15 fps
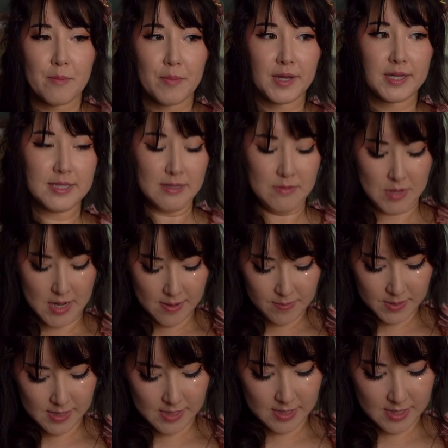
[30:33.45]
but
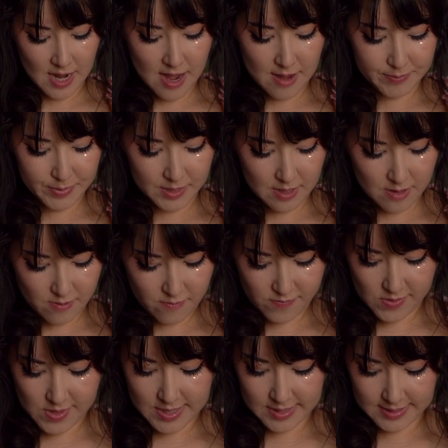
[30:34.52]
sometimes the tops
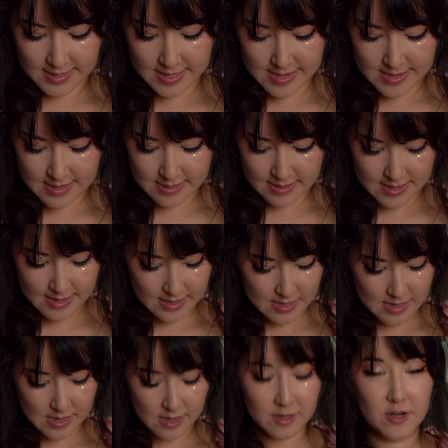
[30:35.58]
of this thing, like
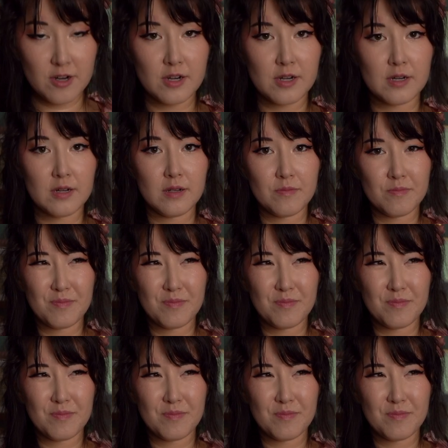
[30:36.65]
the under